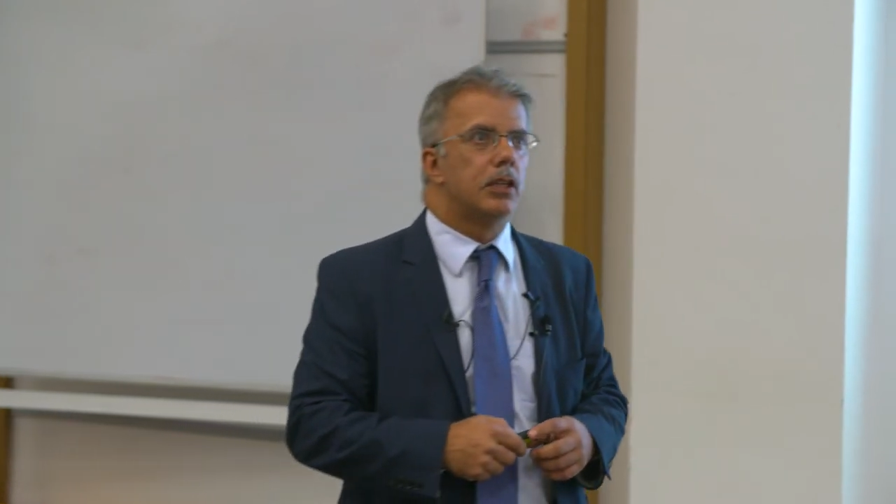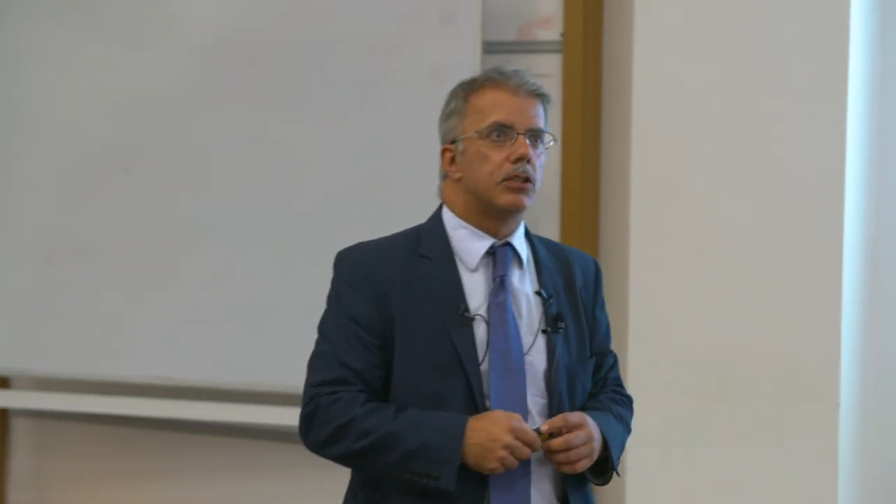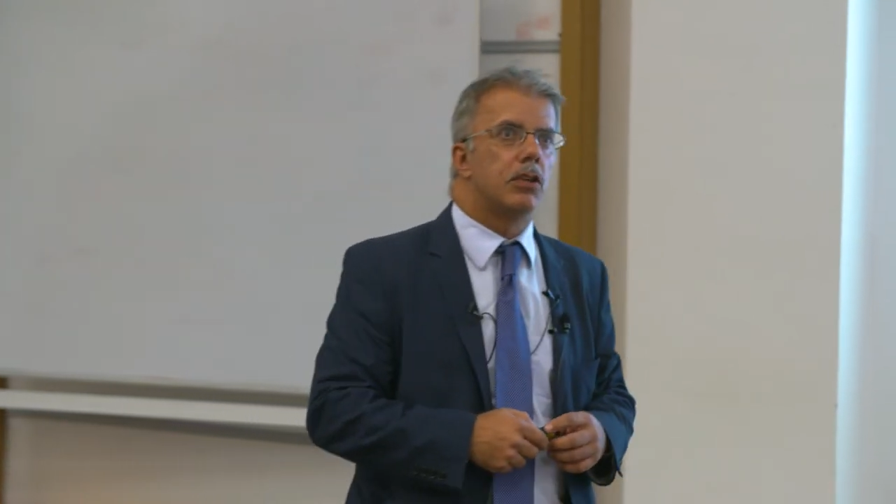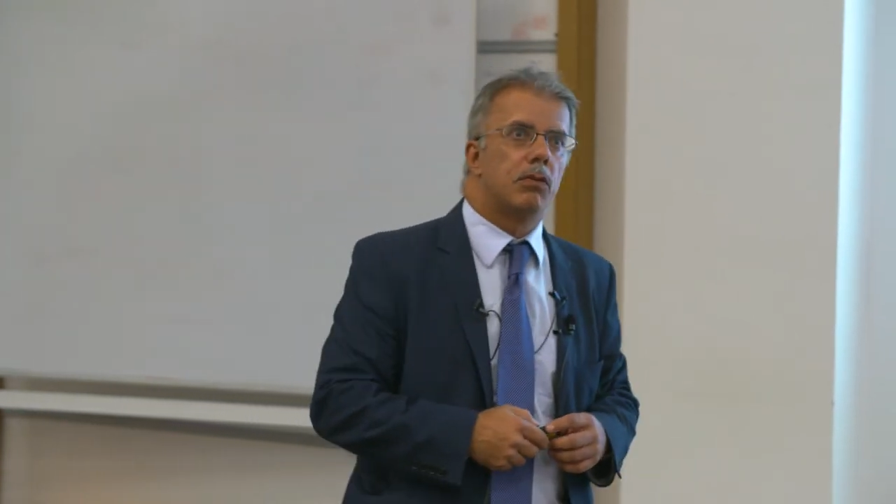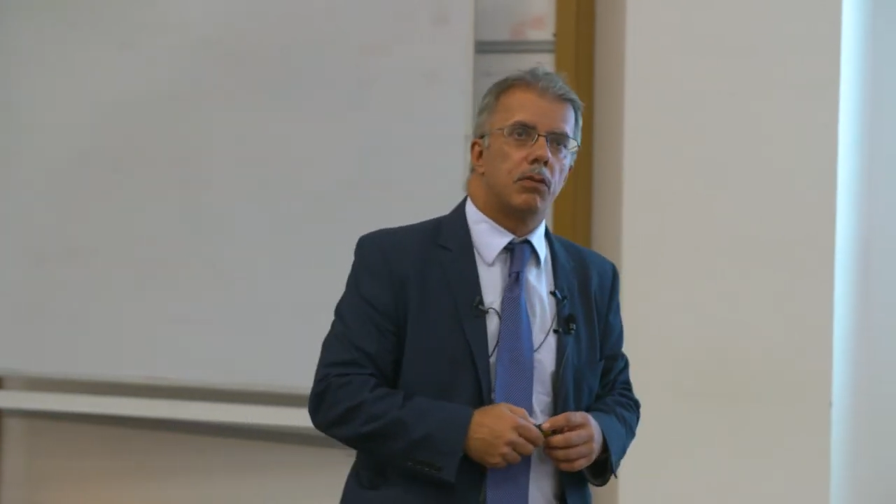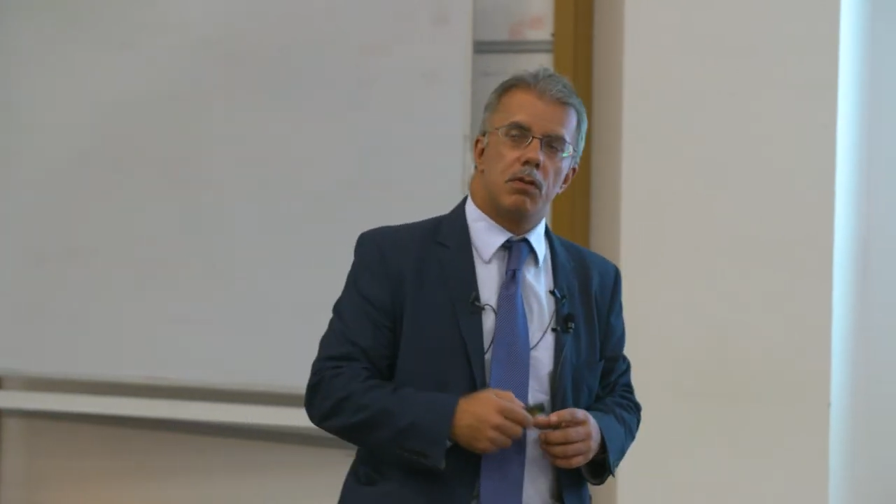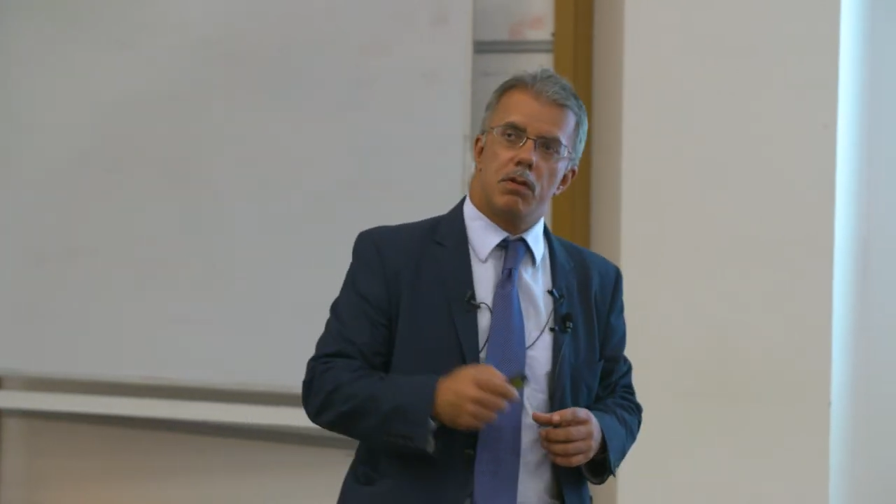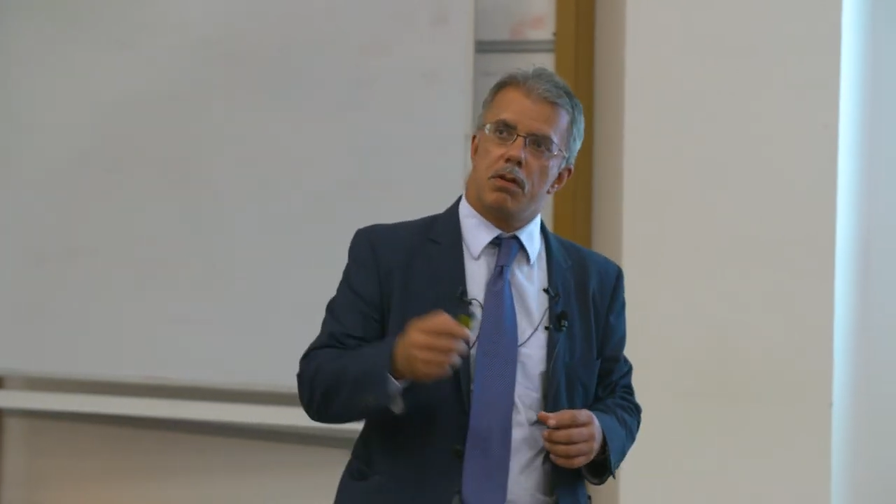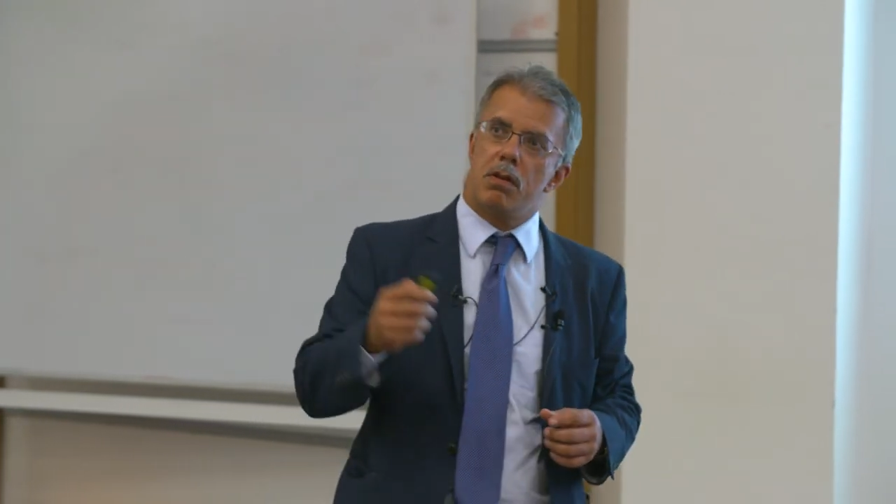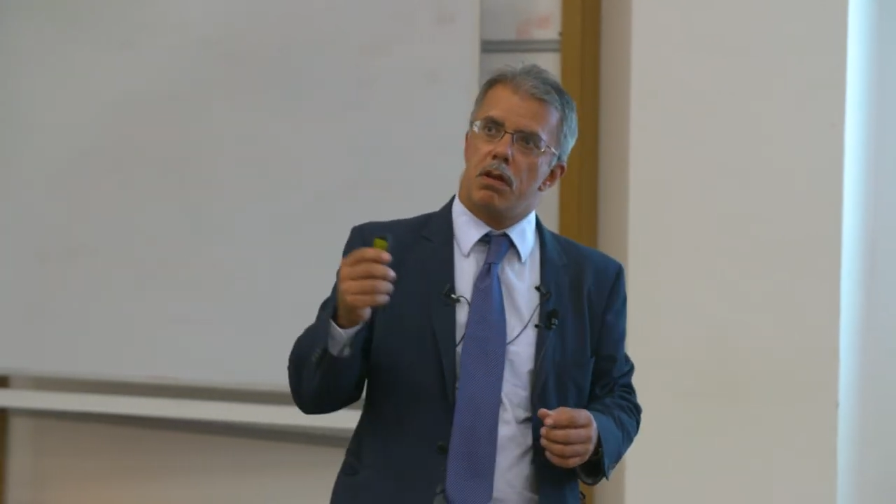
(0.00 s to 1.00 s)
So
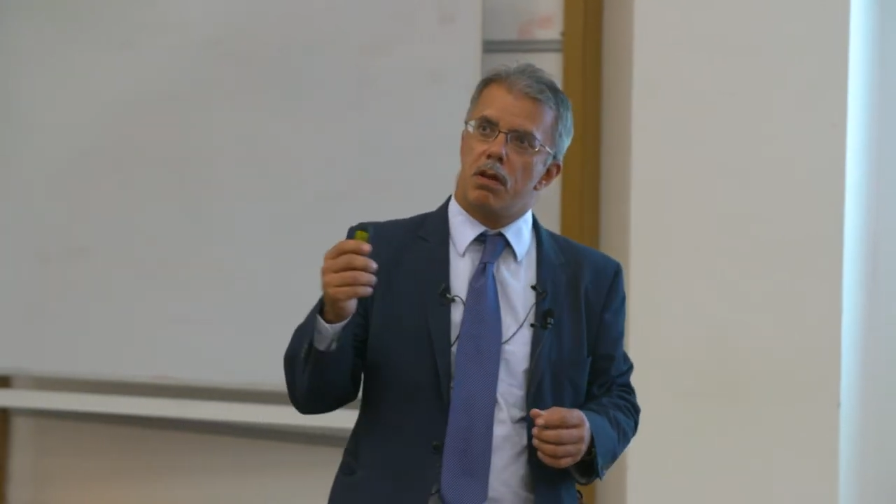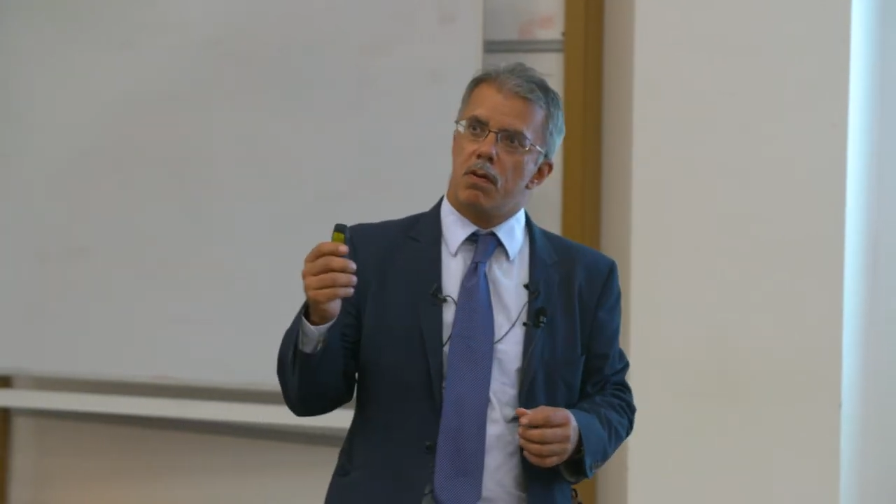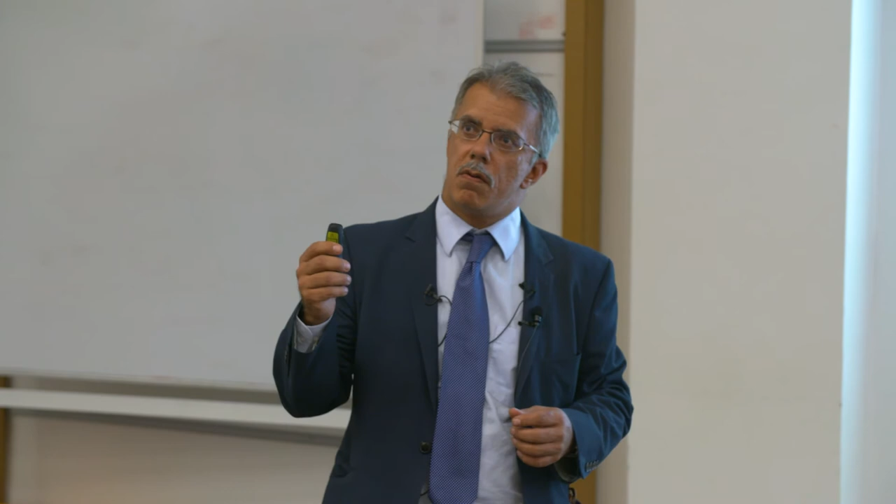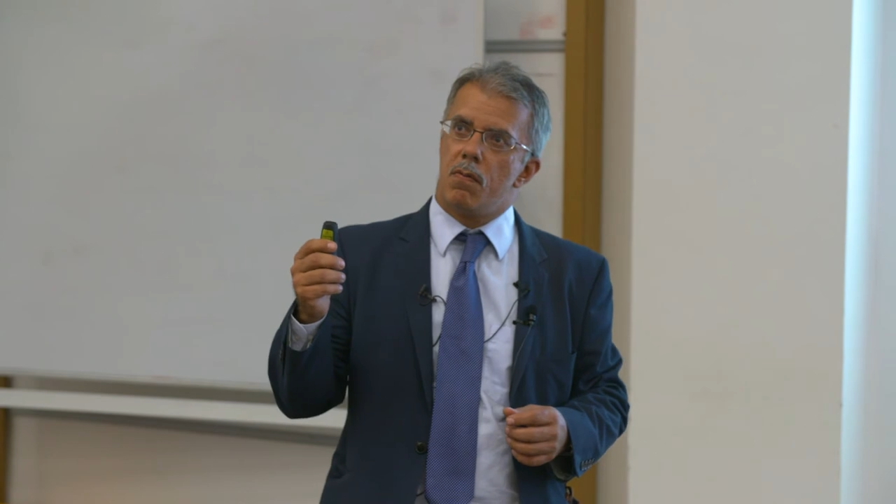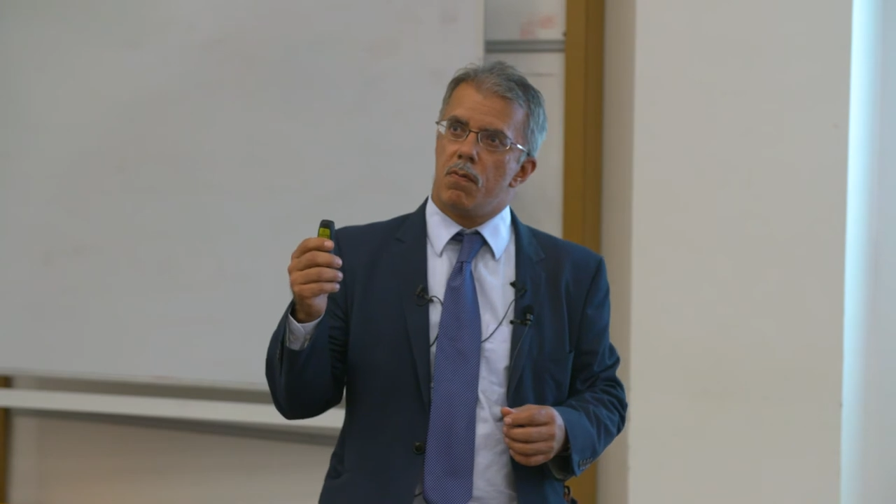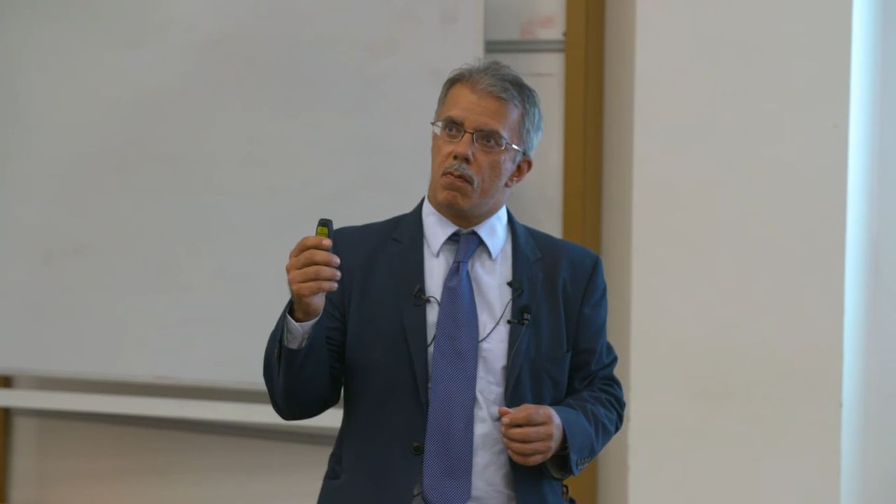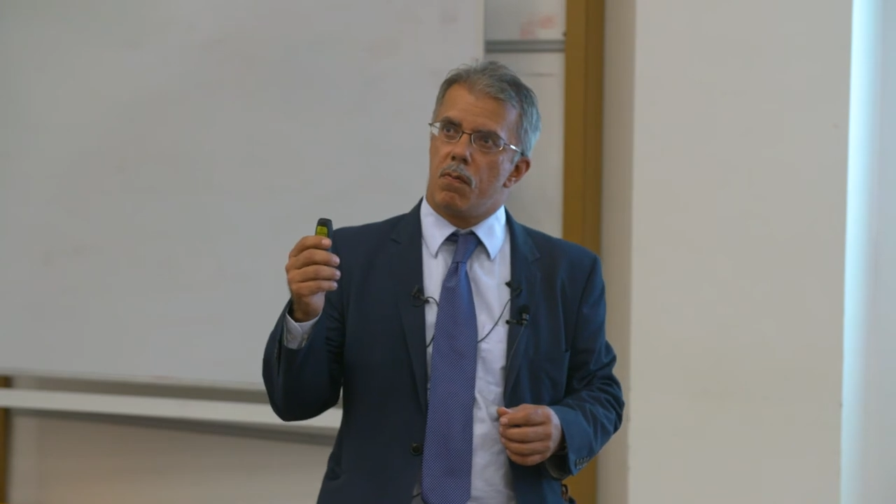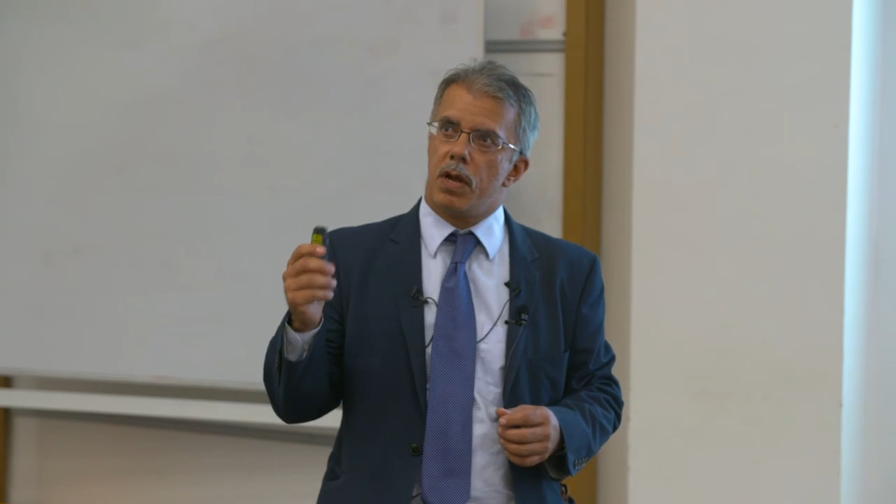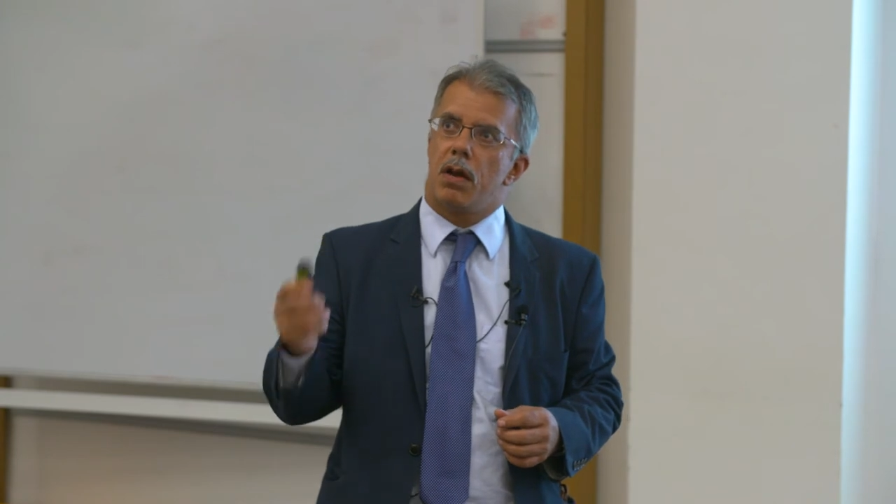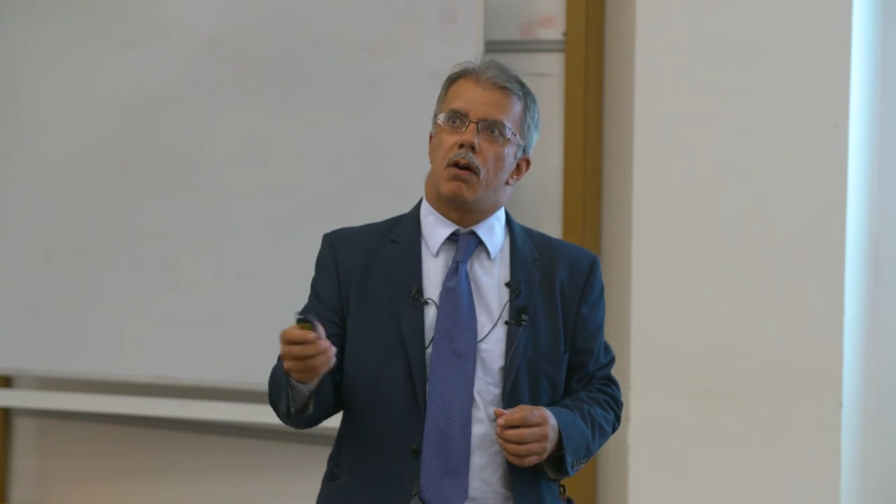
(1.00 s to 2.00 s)
we